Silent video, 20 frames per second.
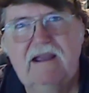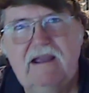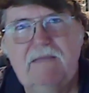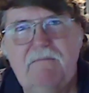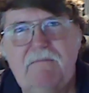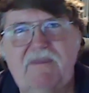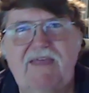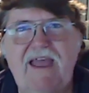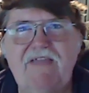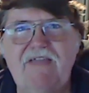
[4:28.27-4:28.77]

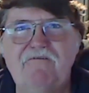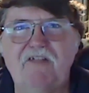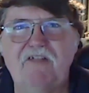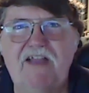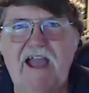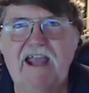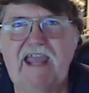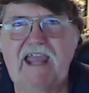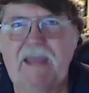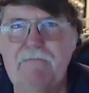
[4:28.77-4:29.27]
But thankfully,
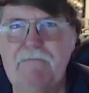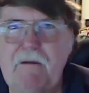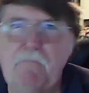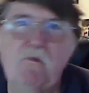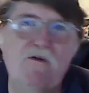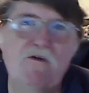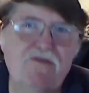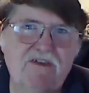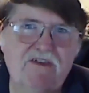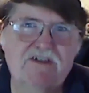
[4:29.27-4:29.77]
I came up
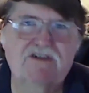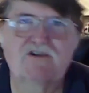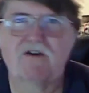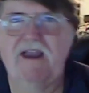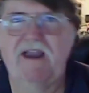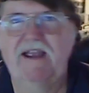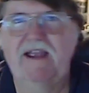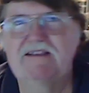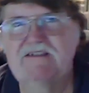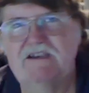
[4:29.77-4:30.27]
with this
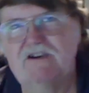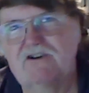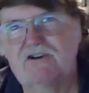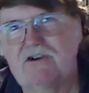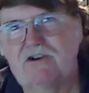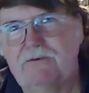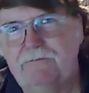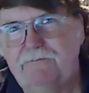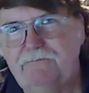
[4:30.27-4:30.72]
transition.